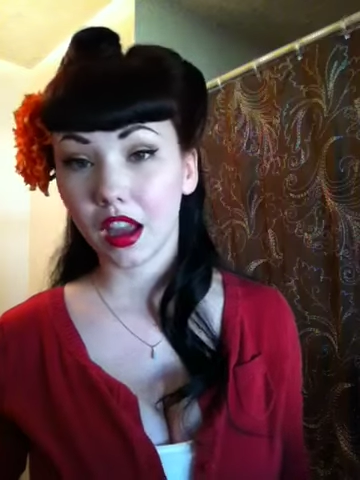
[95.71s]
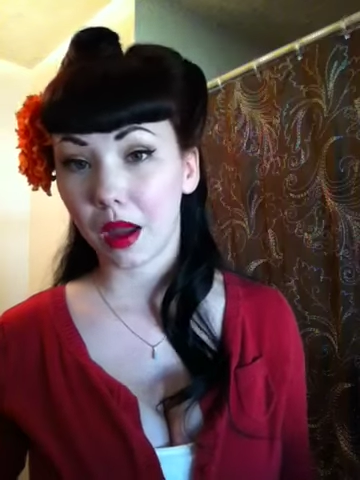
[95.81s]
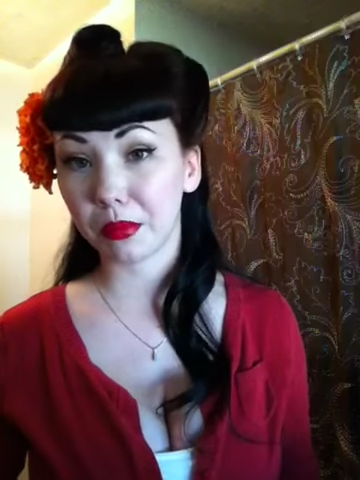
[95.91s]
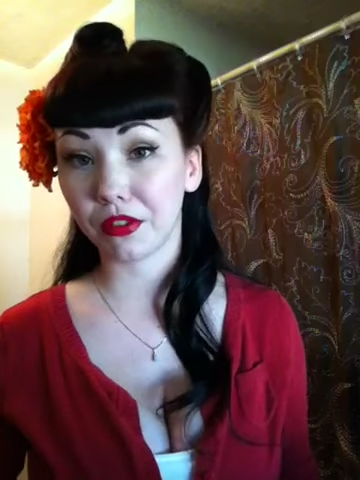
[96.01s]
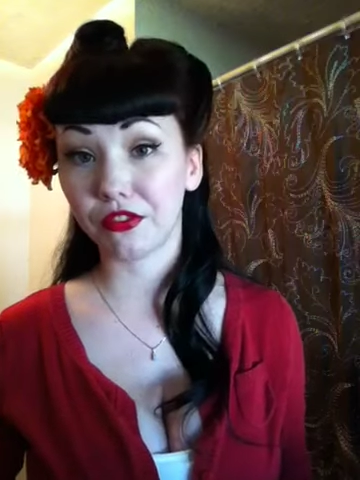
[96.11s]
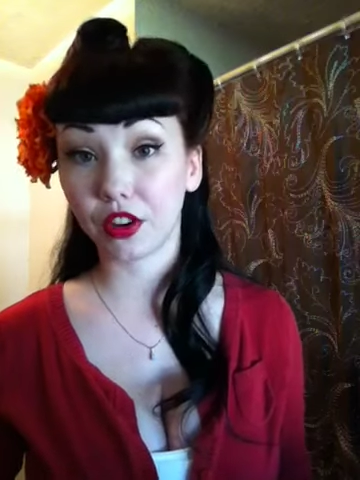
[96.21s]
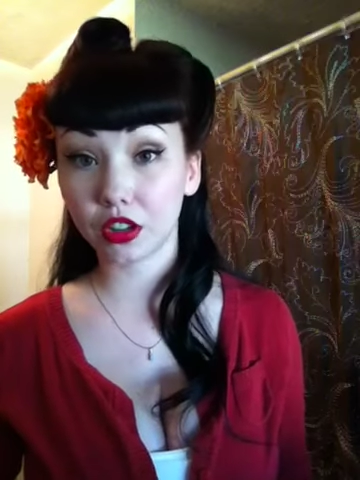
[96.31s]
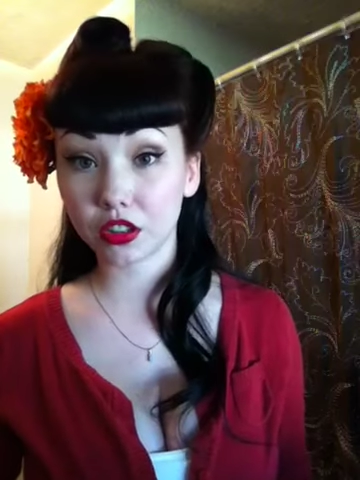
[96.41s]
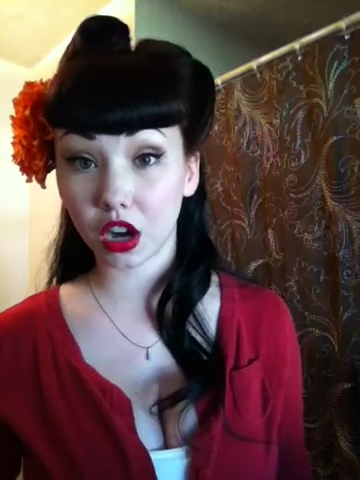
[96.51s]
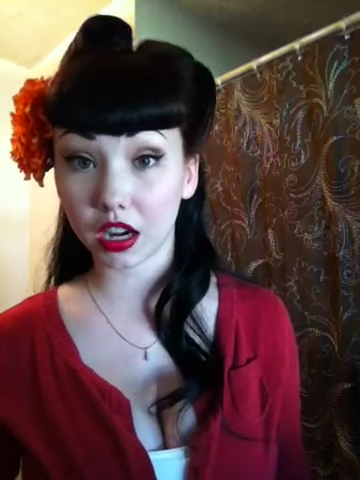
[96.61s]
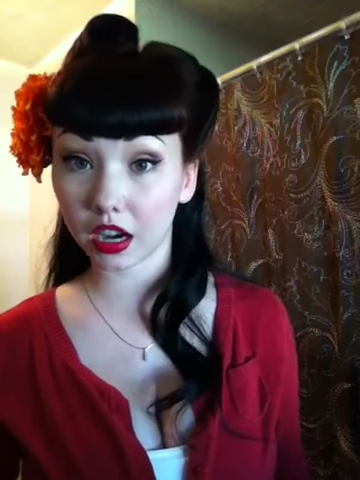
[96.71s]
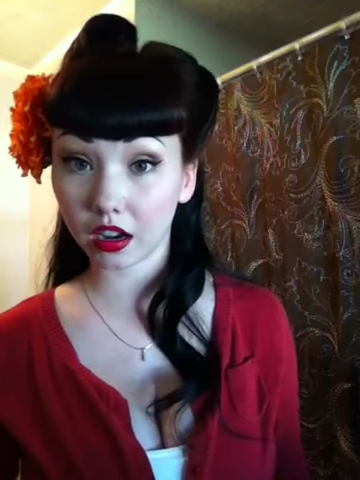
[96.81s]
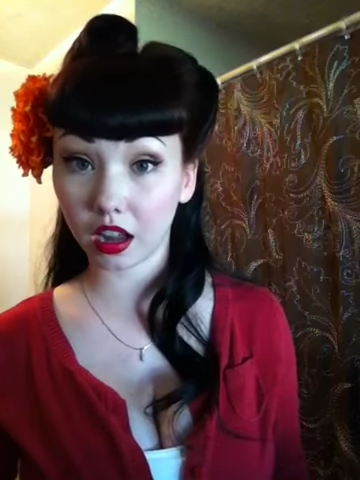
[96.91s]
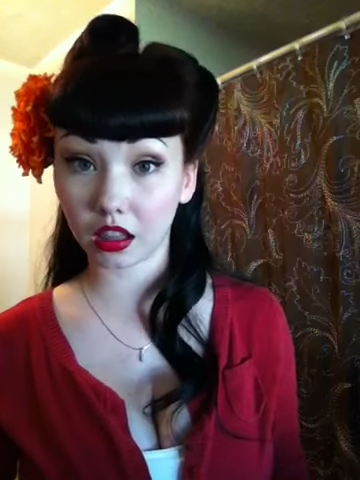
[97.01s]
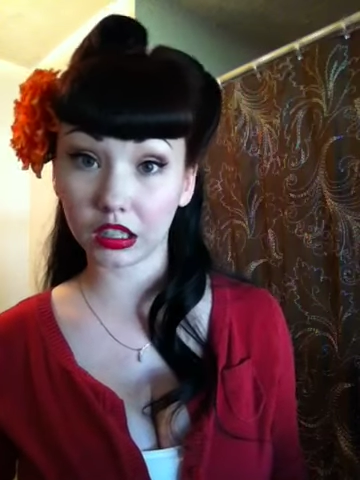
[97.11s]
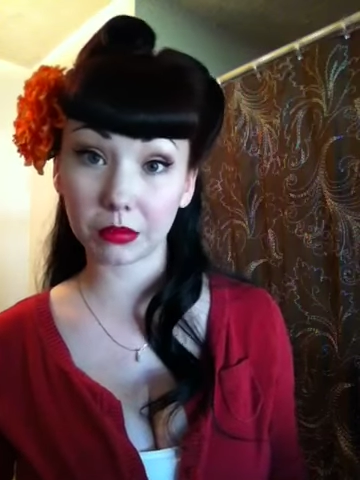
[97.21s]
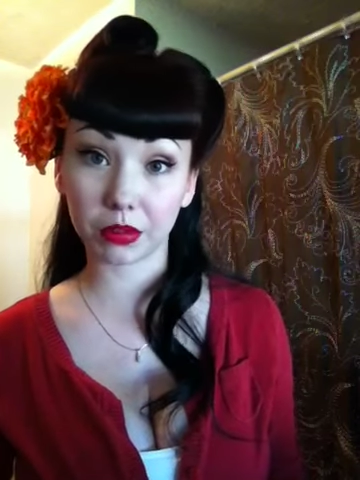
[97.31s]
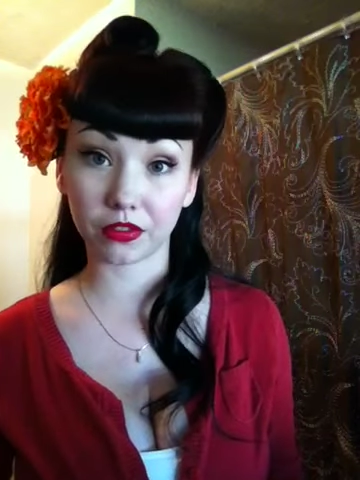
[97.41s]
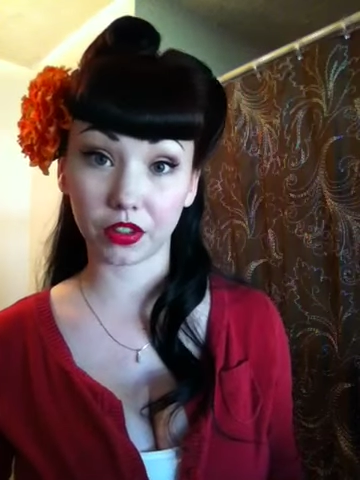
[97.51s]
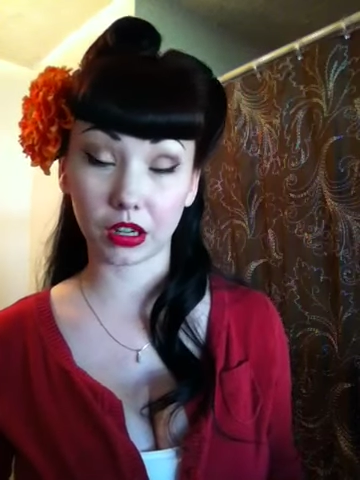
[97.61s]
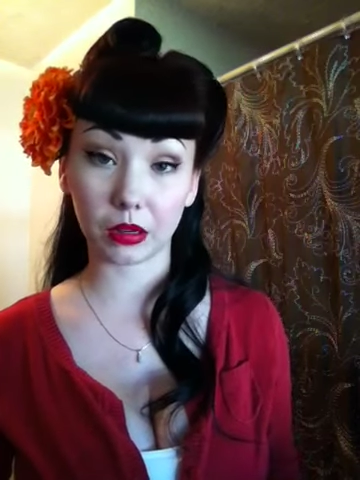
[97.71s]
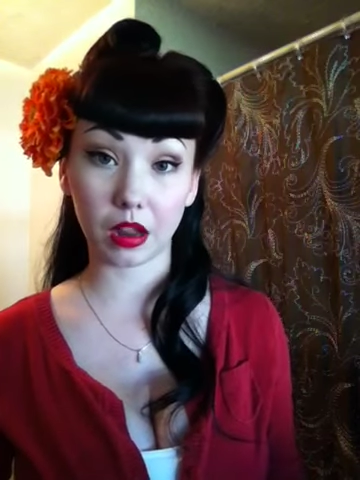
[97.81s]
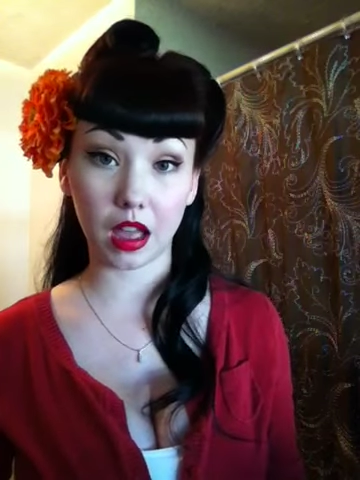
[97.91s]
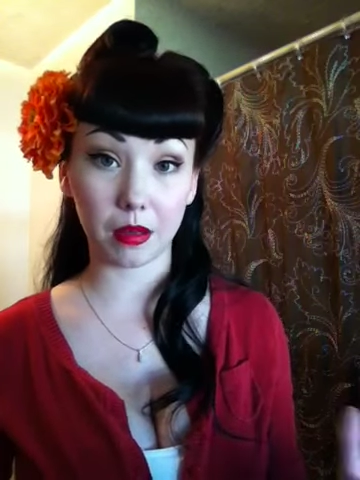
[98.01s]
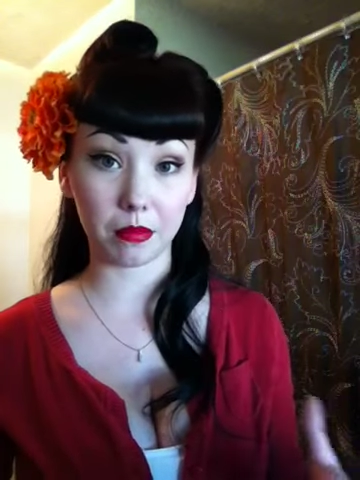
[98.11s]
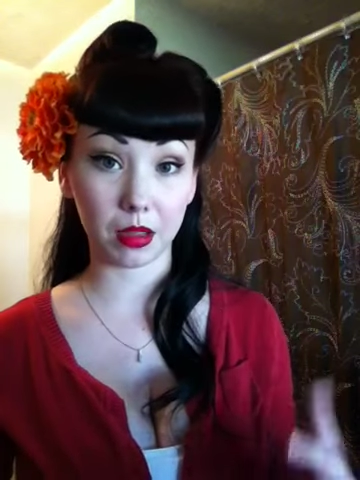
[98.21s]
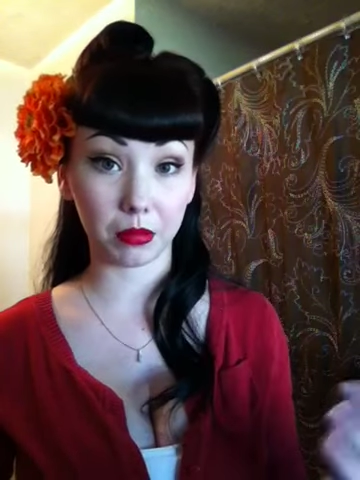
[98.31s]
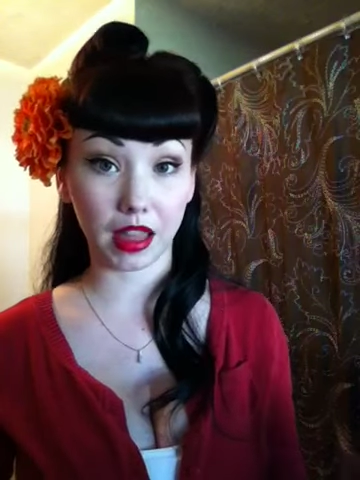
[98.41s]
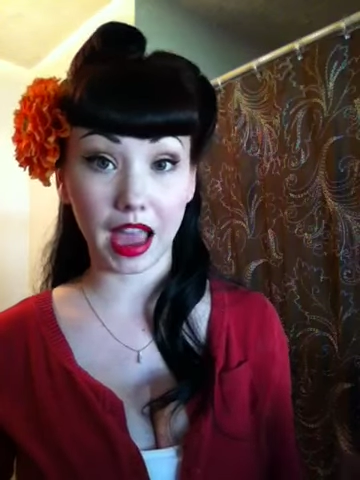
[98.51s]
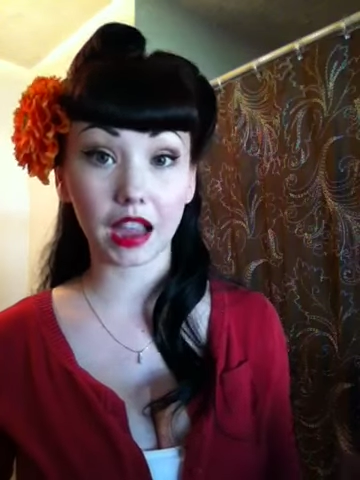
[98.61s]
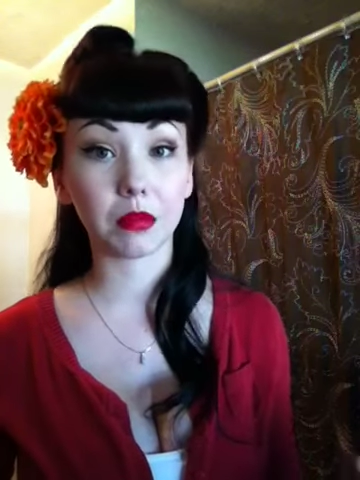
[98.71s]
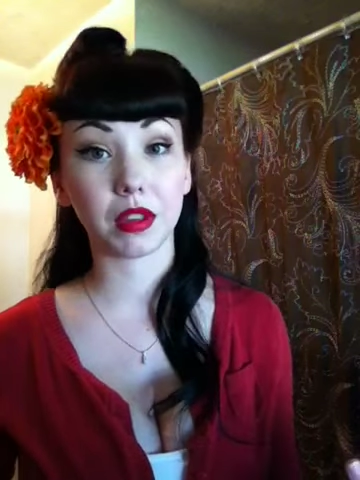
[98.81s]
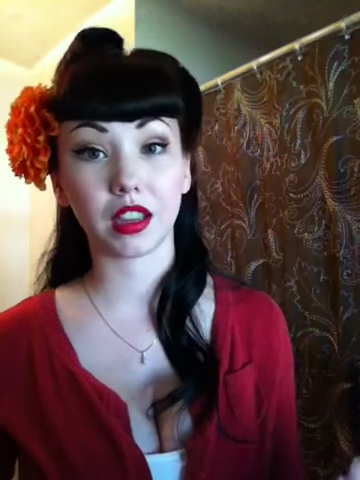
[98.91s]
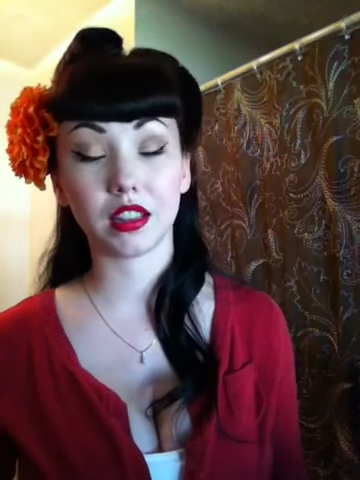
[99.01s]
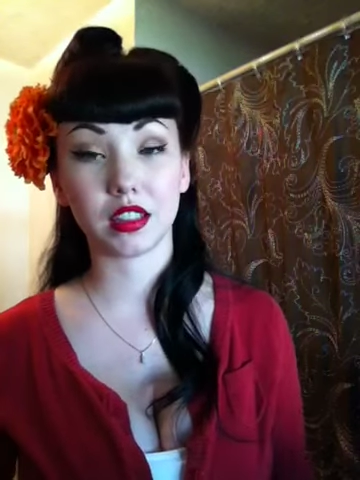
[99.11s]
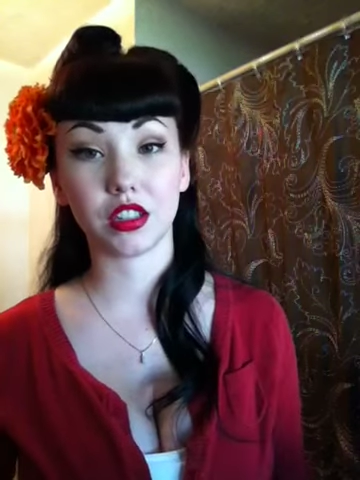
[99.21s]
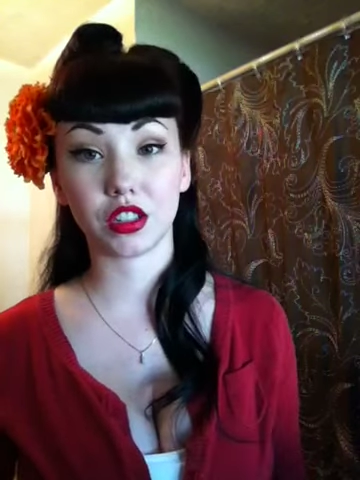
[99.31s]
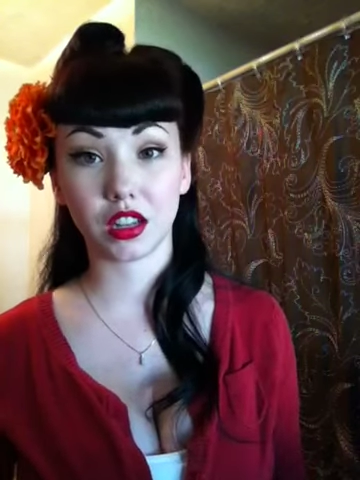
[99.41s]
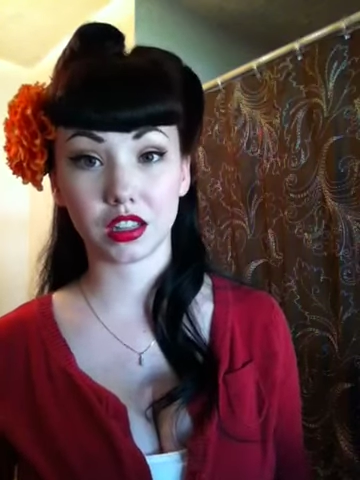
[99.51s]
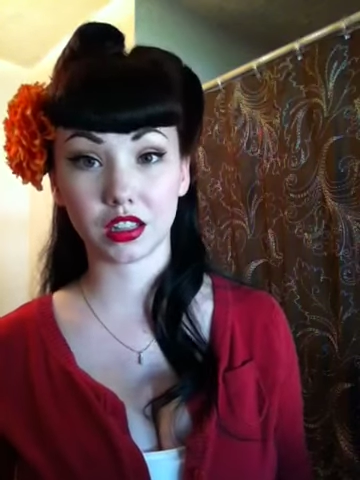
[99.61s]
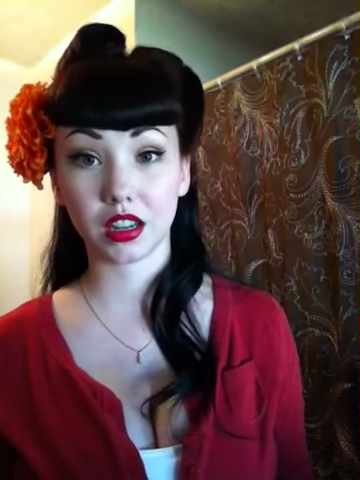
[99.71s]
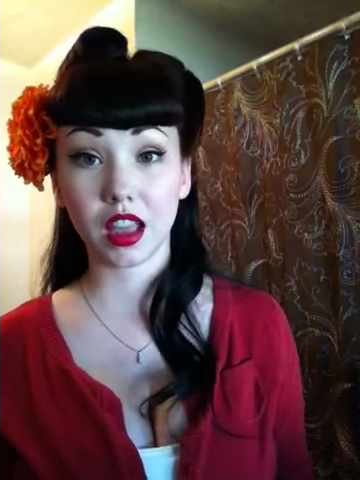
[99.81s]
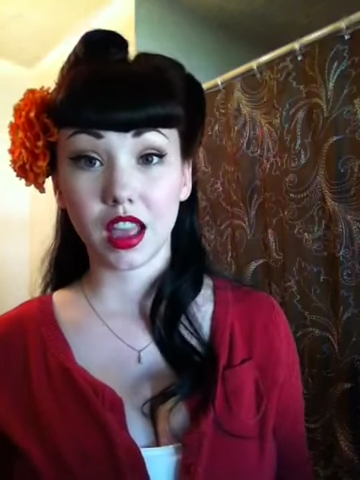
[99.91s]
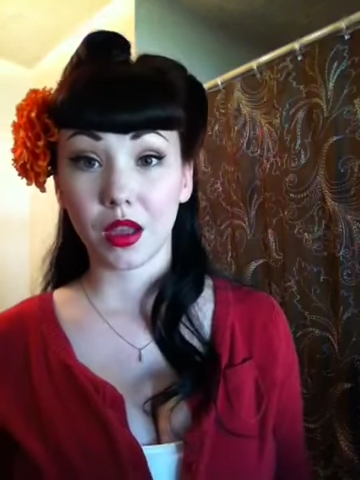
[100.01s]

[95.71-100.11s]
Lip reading: I prefer dark hair color. I prefer my black because it's just